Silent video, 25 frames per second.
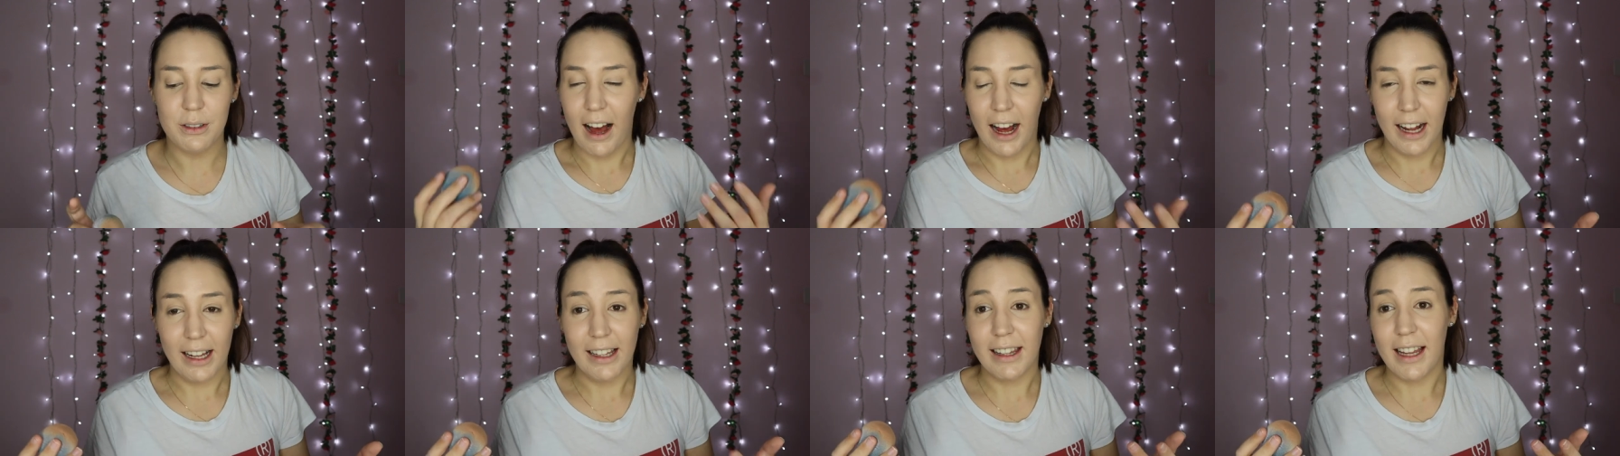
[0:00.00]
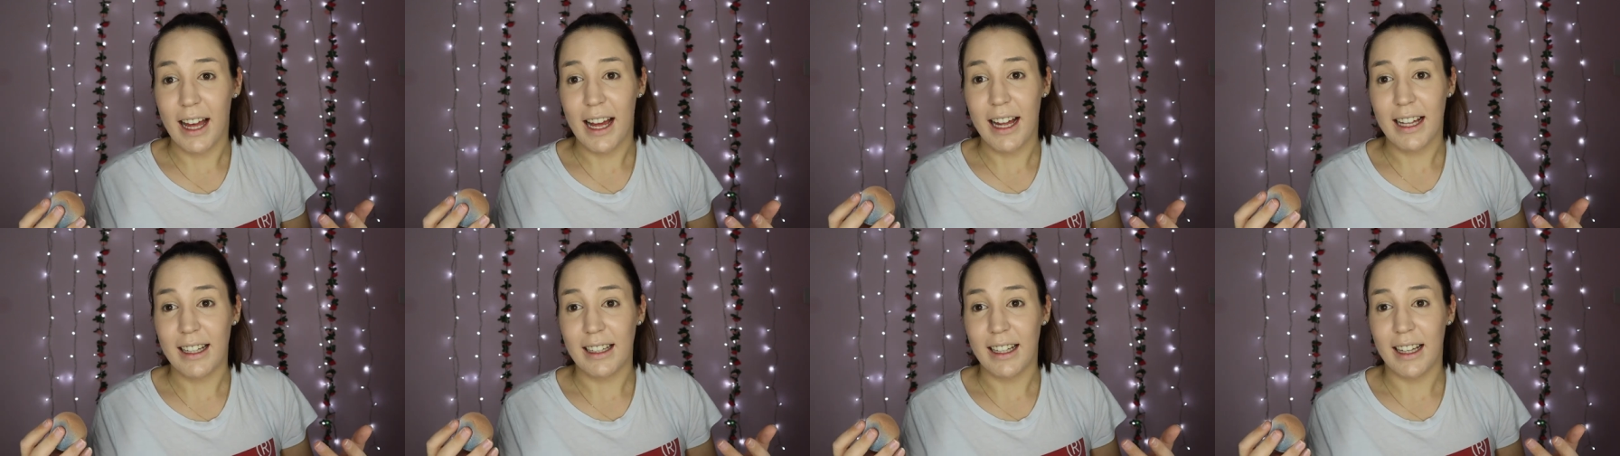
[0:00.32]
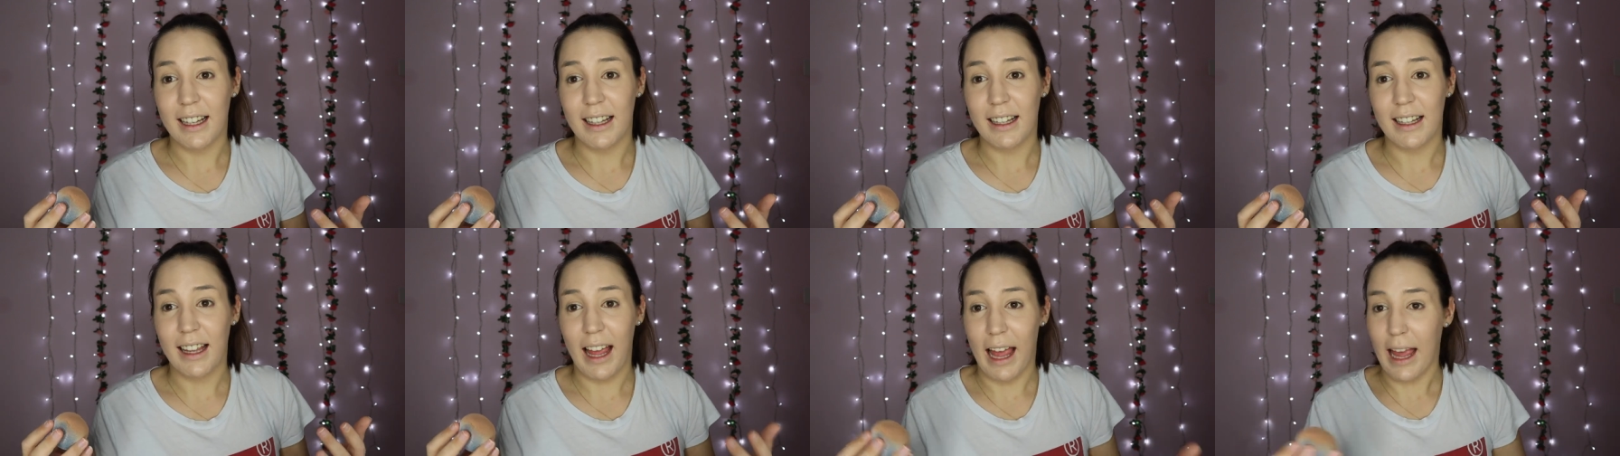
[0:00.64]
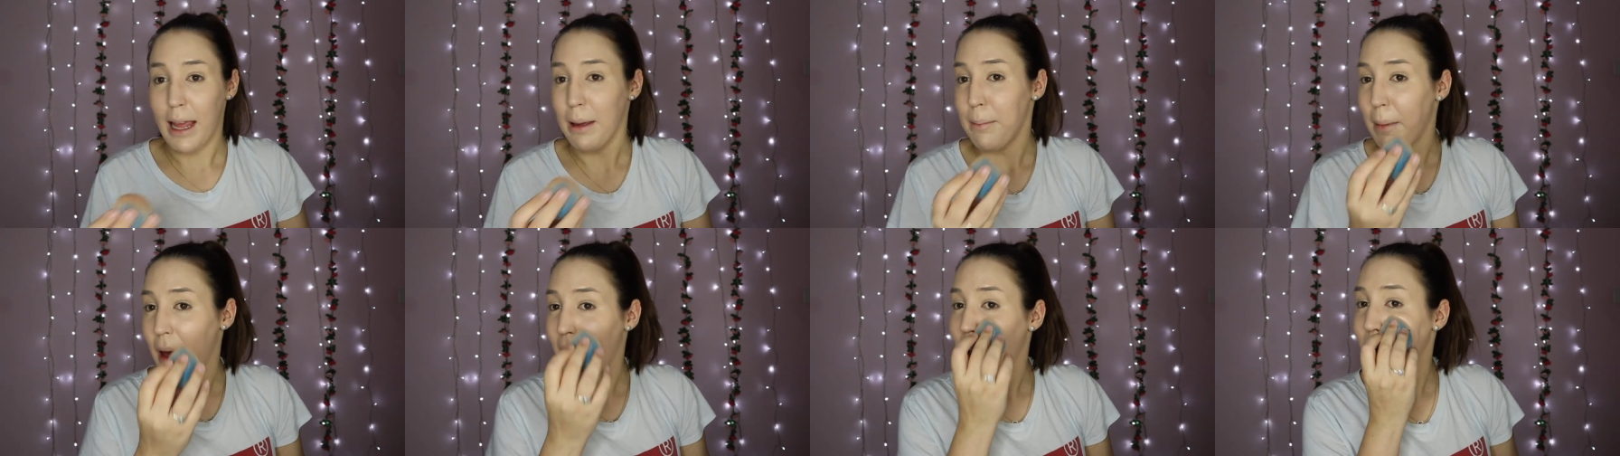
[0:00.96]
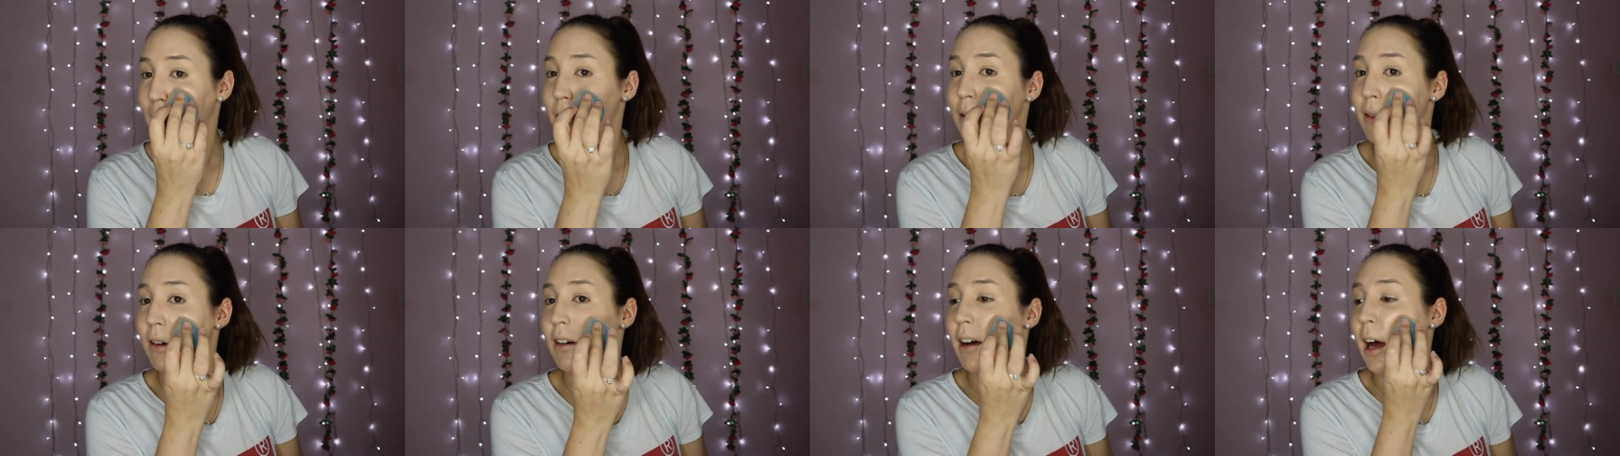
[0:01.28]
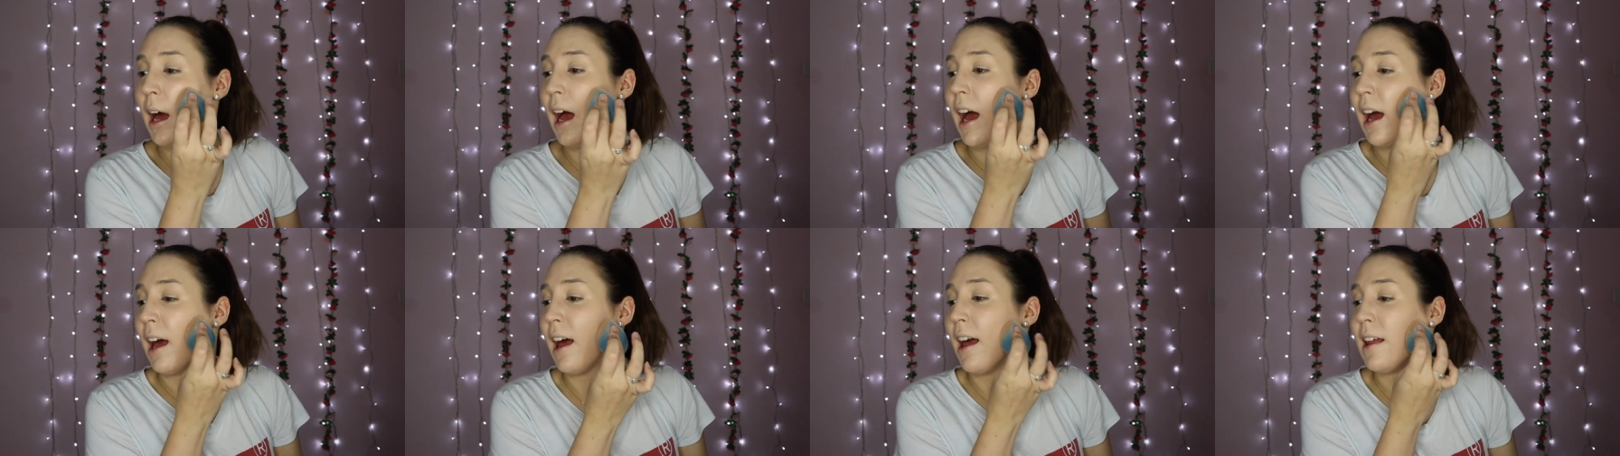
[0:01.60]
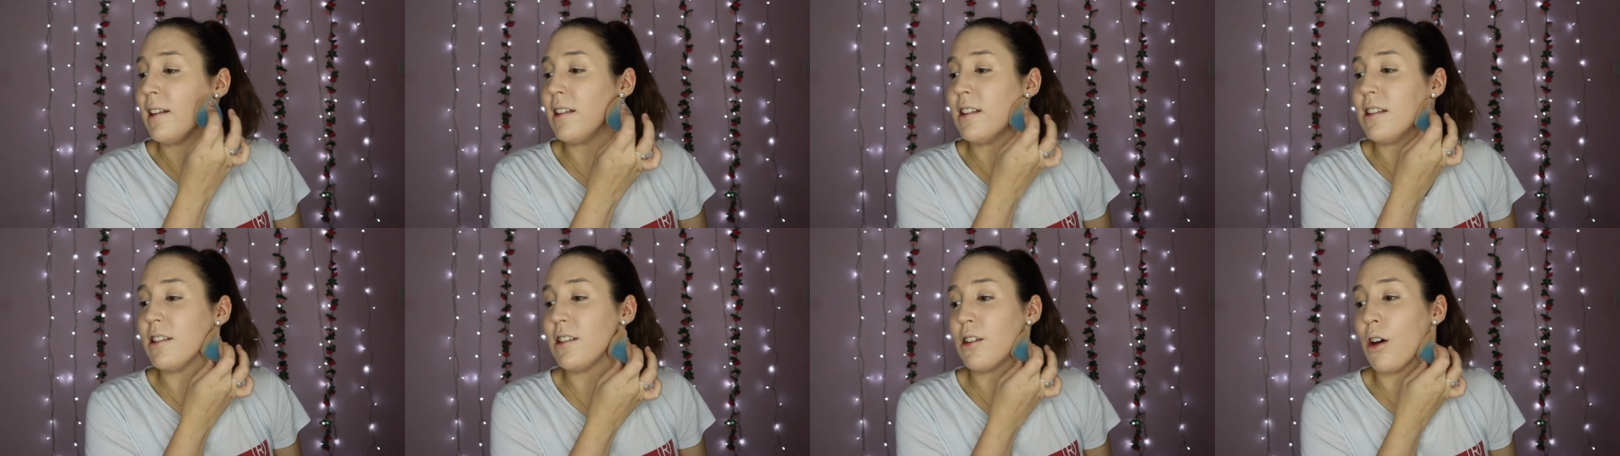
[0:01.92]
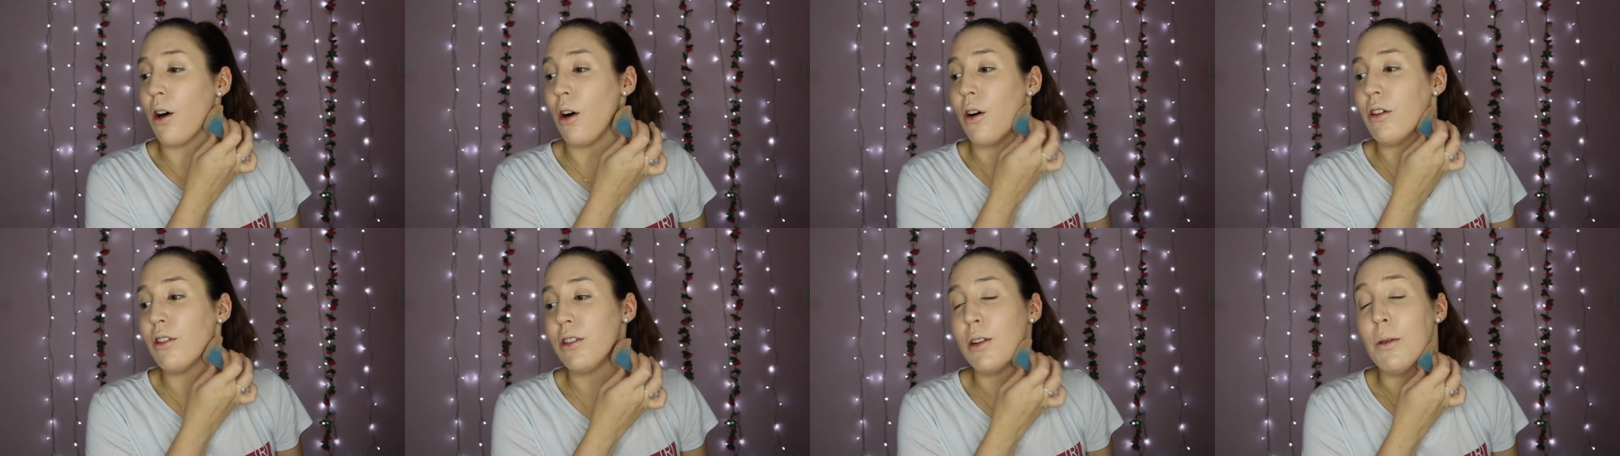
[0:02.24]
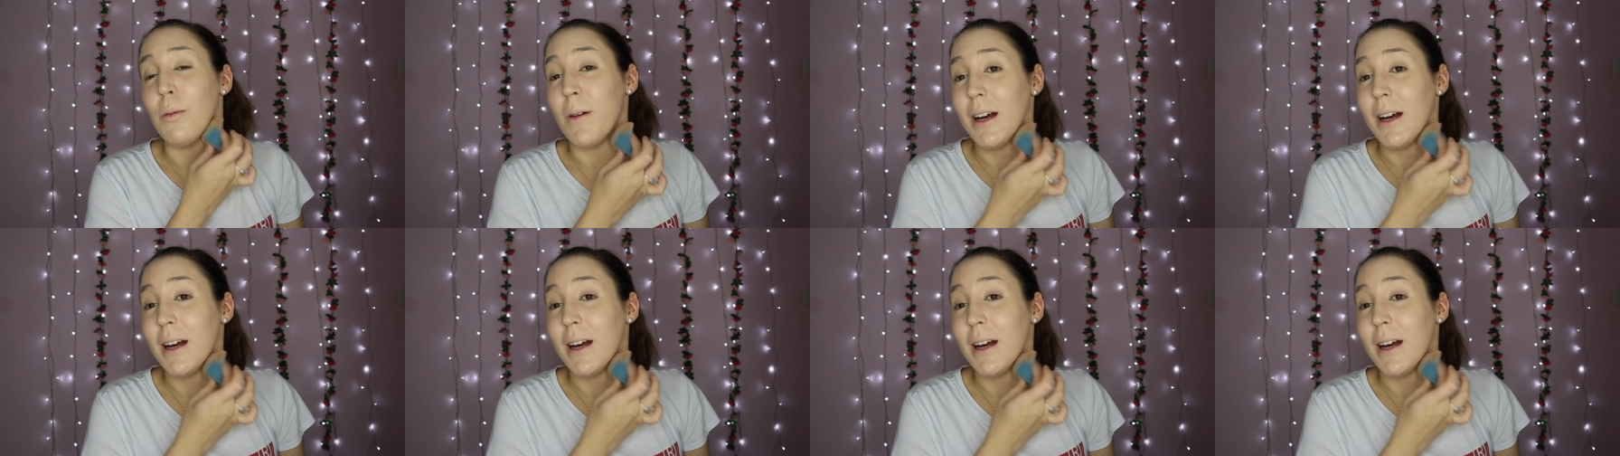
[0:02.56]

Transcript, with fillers: I then came out and on the